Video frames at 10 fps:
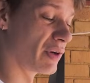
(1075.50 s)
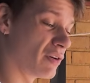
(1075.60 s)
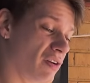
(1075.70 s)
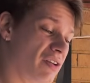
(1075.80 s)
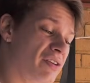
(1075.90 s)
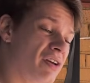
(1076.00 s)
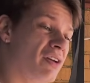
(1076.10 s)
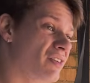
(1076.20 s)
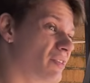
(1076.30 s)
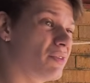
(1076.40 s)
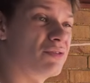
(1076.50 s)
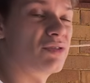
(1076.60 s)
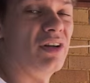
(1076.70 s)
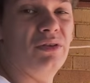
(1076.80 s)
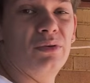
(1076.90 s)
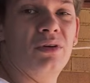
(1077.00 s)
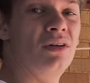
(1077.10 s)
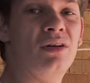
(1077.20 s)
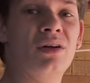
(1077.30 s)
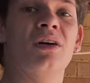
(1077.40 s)
call it. I also try and do
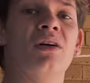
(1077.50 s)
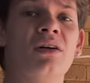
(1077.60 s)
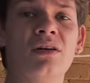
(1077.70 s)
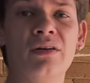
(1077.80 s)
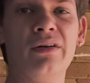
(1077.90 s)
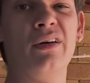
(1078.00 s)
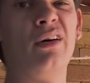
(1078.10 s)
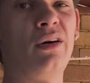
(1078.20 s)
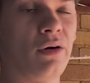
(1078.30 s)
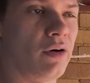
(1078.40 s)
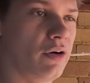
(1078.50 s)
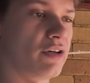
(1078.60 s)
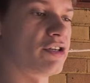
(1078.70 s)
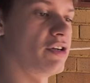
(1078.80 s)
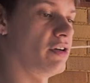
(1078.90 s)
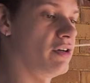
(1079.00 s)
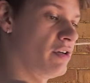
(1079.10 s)
archer